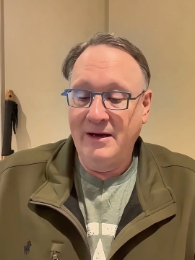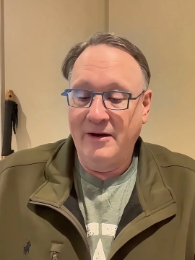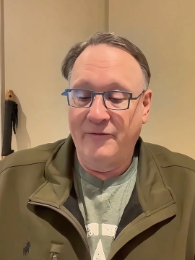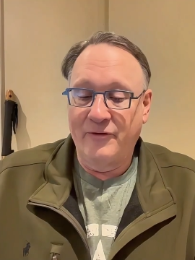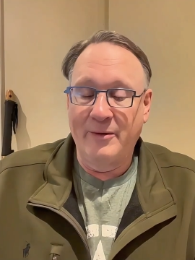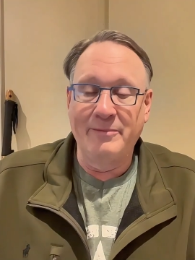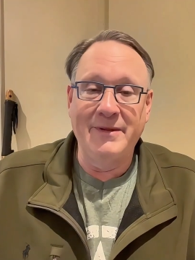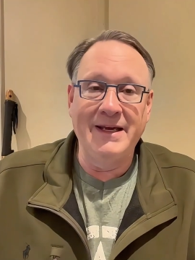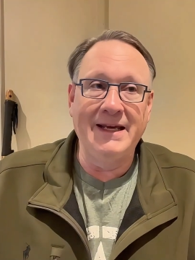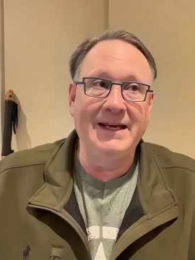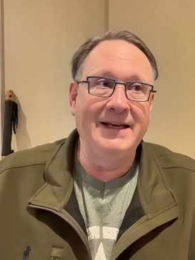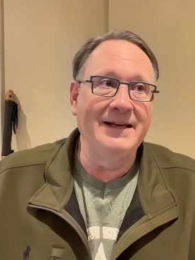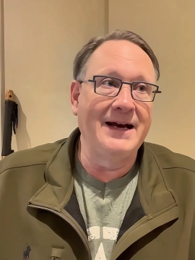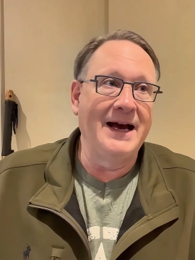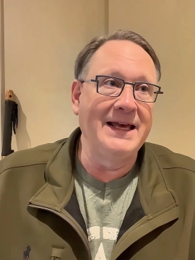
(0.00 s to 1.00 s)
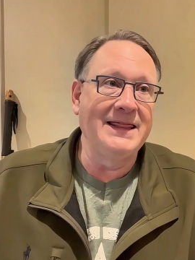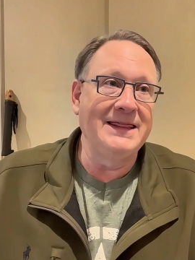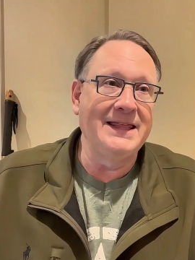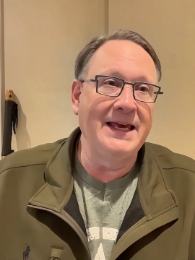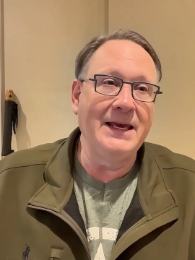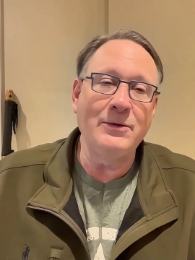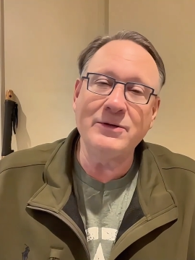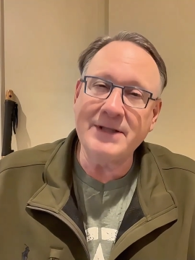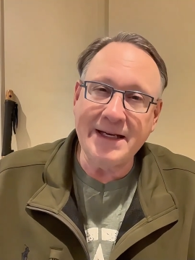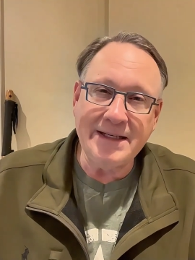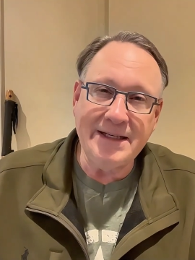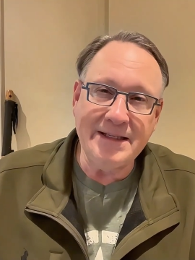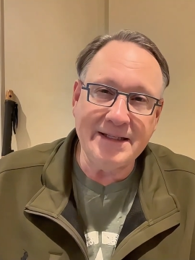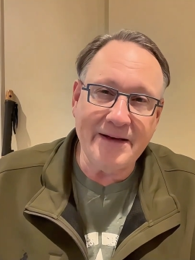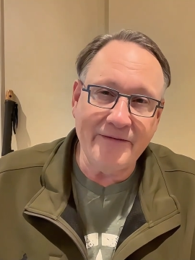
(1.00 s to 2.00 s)
From I think it was
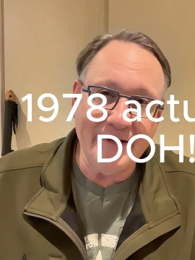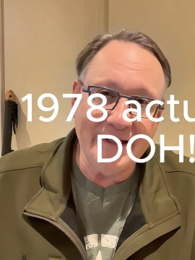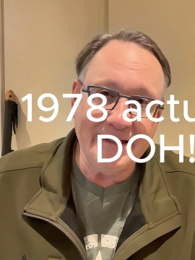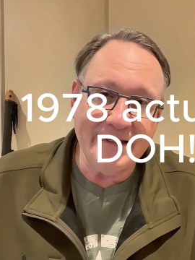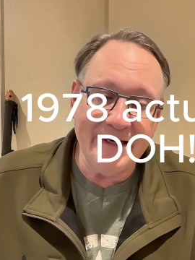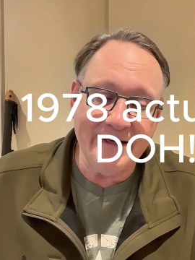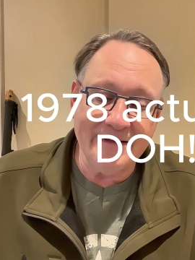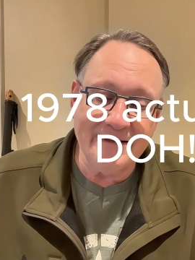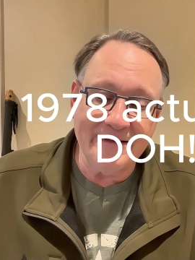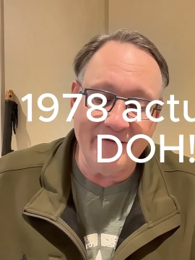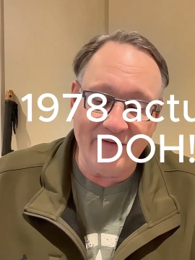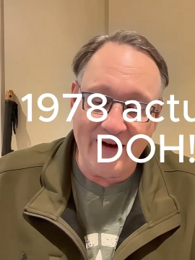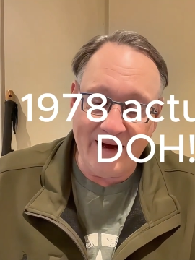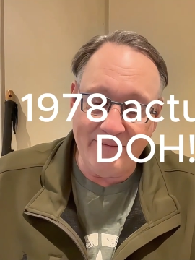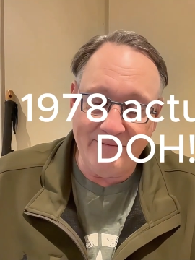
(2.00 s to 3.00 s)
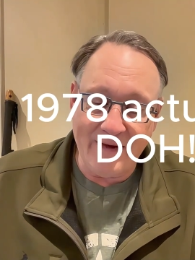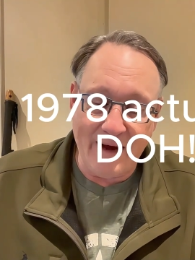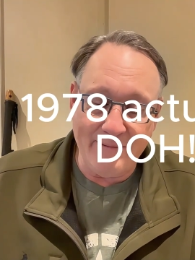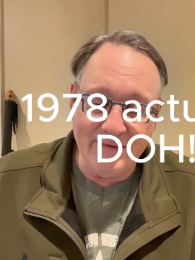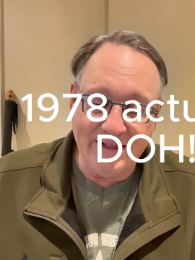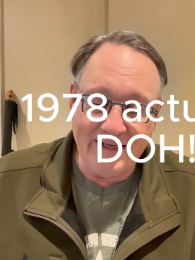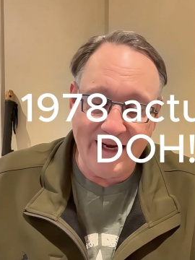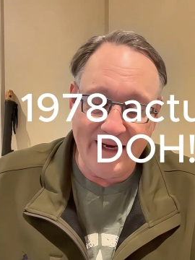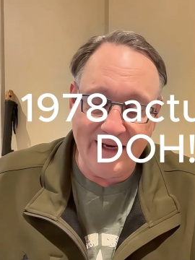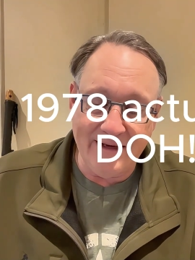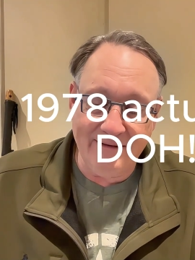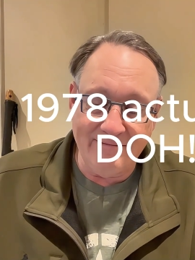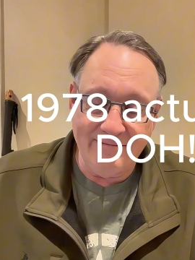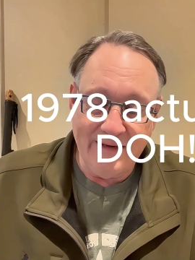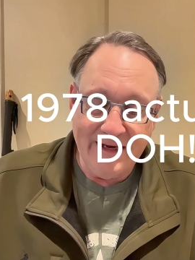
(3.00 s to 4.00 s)
1976, if I'm not mistaken.